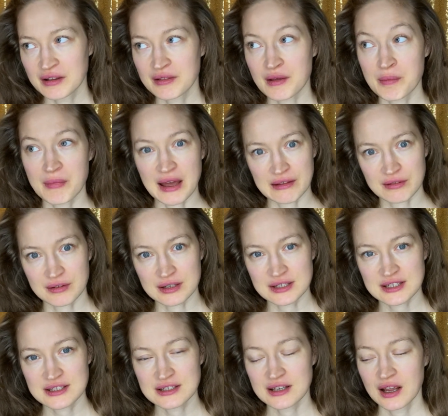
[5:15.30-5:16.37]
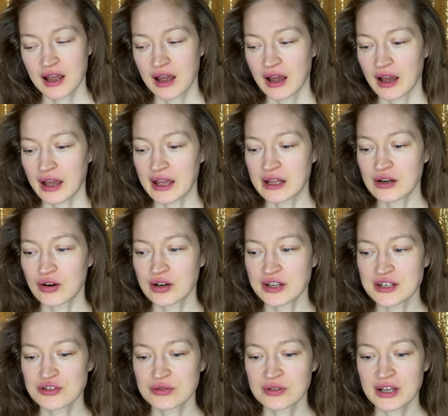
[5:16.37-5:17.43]
the methods in
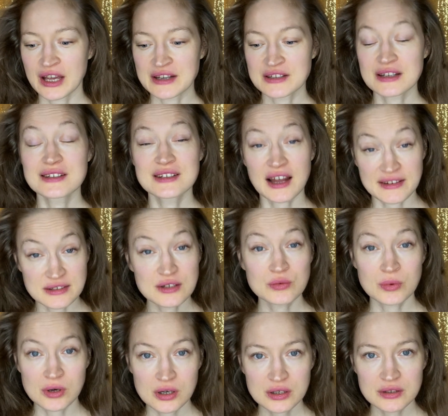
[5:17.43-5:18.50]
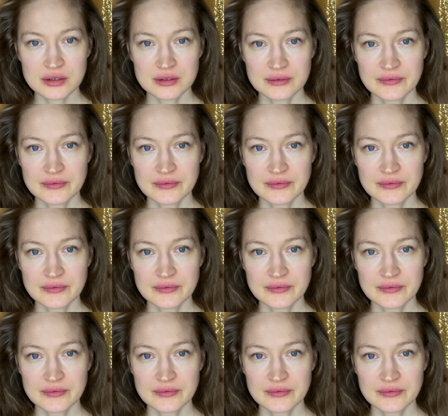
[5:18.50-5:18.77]
order to get, does it work?